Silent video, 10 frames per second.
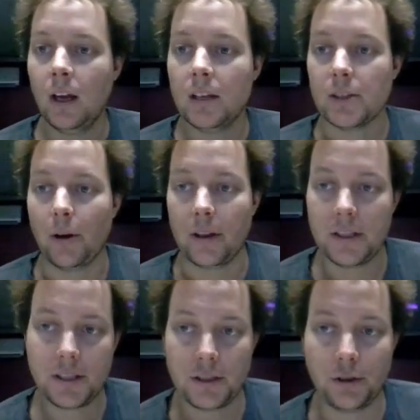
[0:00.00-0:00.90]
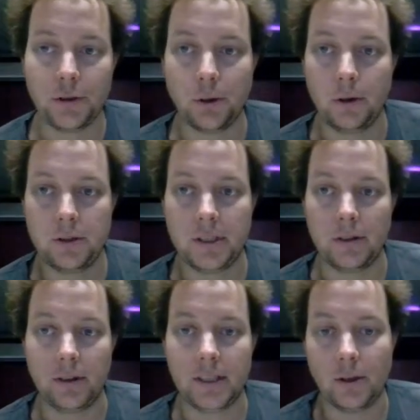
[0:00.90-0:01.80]
So this tutorial
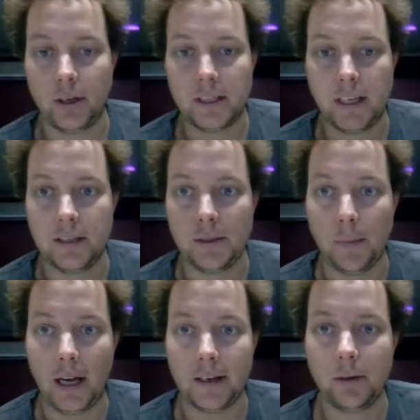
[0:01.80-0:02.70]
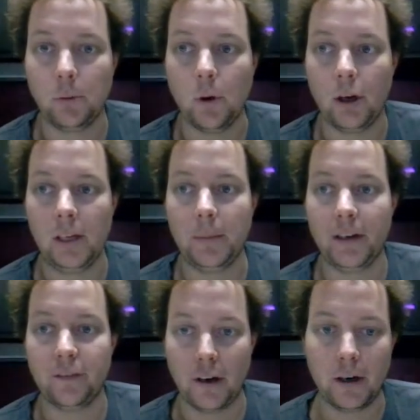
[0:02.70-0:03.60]
series I intend to make will only be
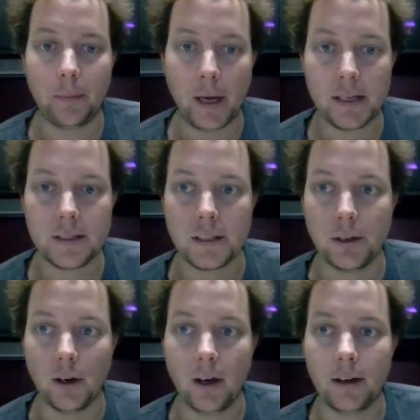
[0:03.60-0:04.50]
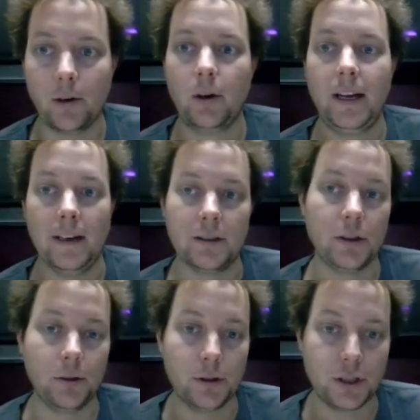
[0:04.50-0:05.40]
a very basic guide on how to
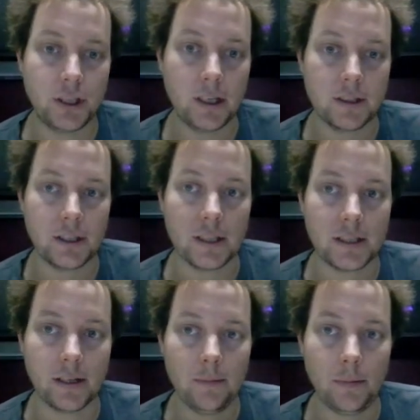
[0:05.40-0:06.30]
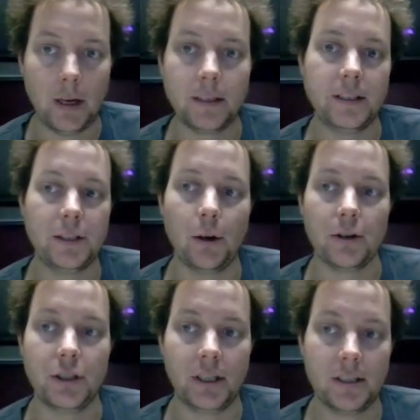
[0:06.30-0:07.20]
use gr-gsm and
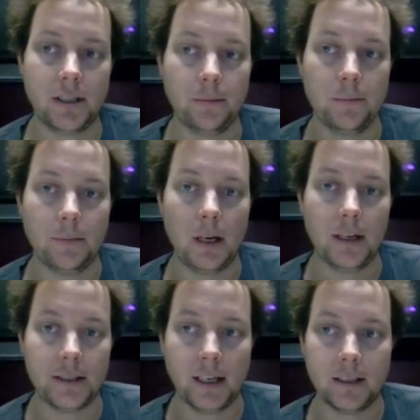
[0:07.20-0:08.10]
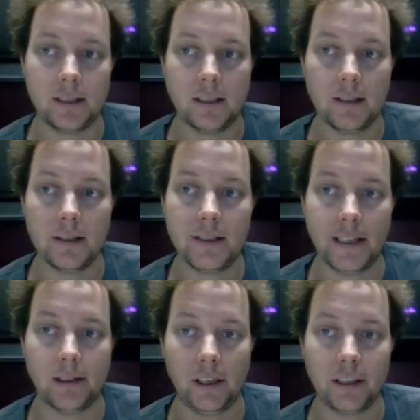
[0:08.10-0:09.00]
decode GSM data
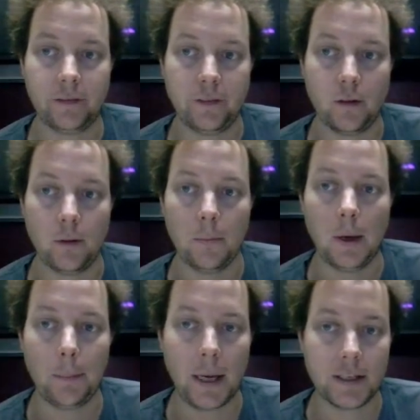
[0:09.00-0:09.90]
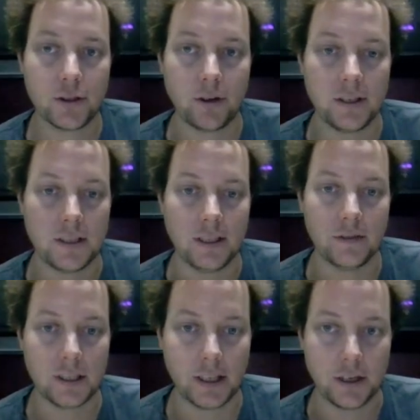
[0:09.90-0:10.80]
downlinked from base
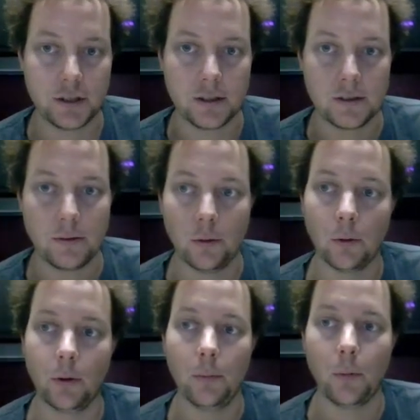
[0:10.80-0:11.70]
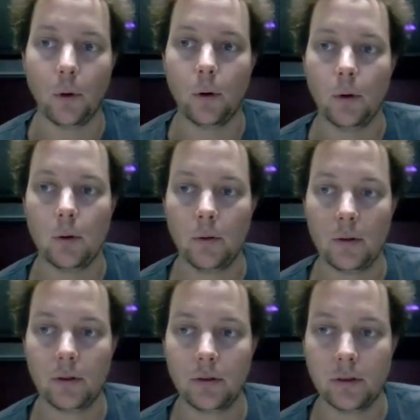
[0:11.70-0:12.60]
transceiver stations, or
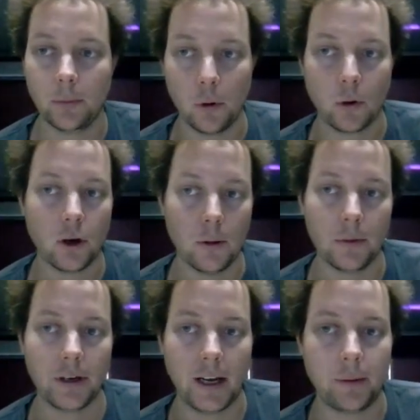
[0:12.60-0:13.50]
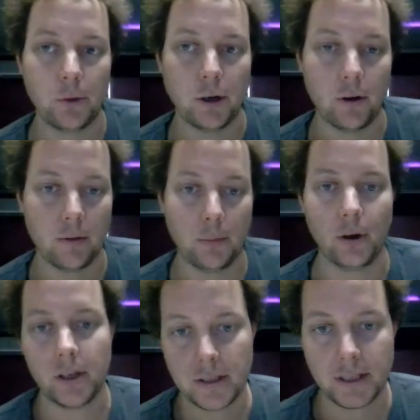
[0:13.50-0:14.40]
the more common name we know them
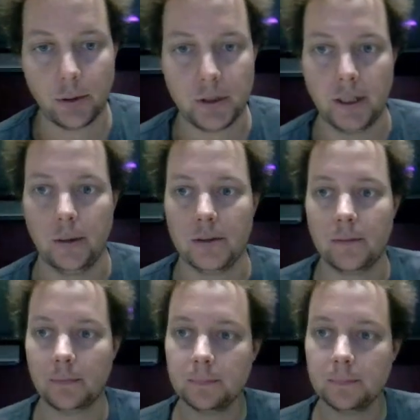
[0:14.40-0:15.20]
by, cell towers.